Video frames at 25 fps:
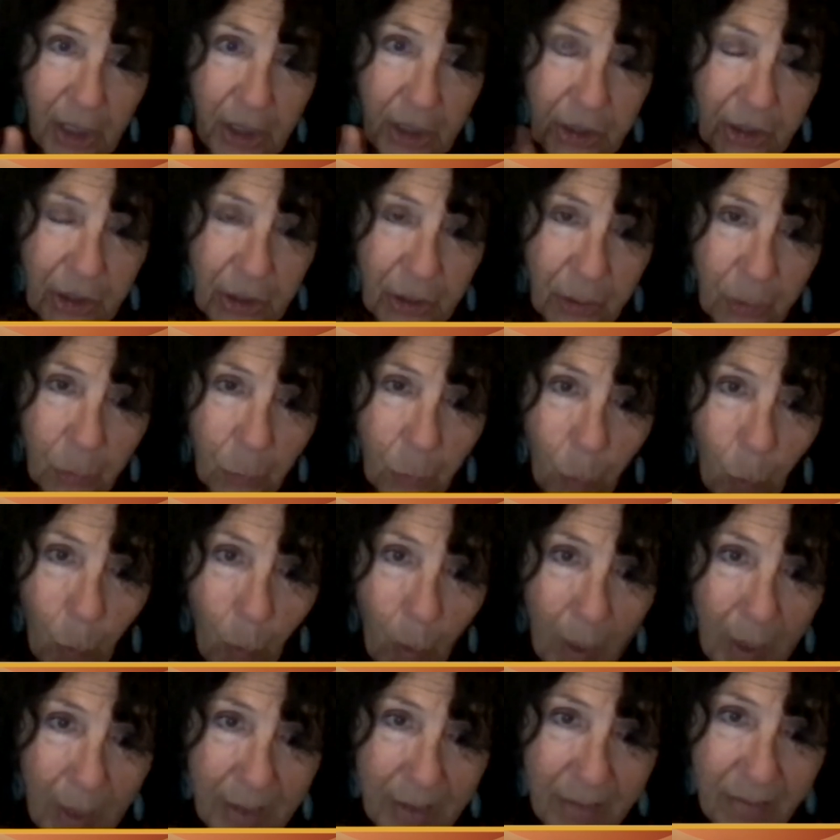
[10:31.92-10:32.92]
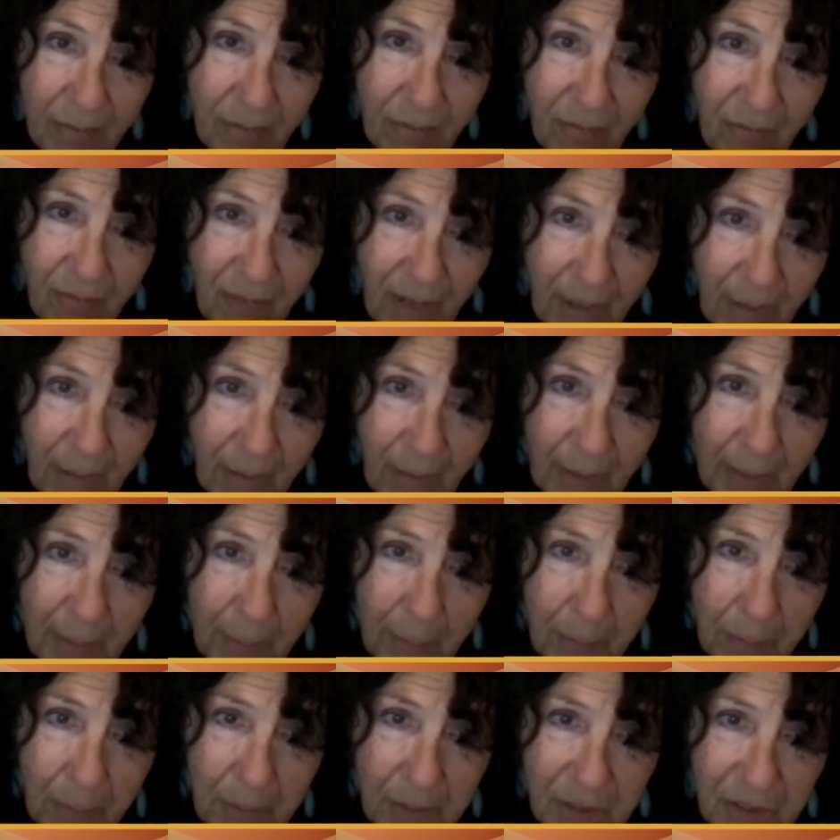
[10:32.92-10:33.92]
"You're one very
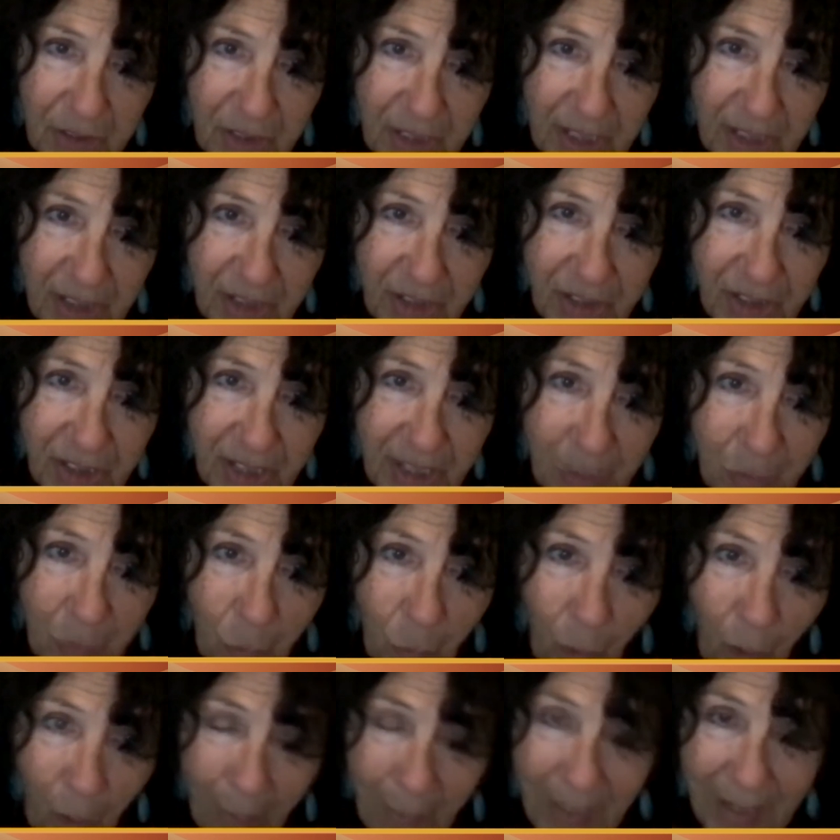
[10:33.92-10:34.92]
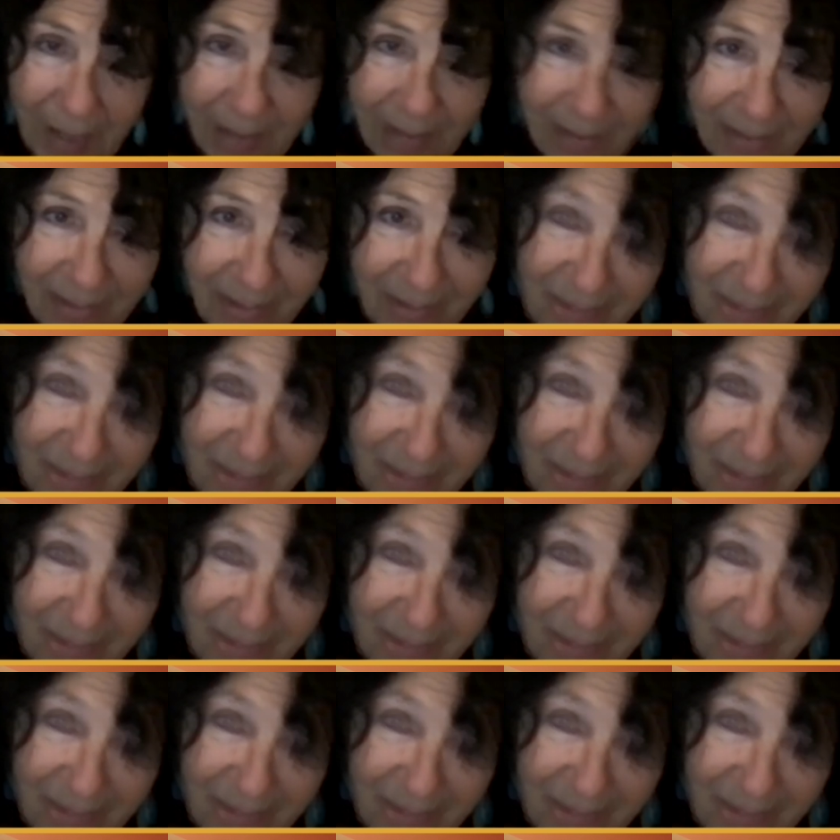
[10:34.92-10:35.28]
persistent woman."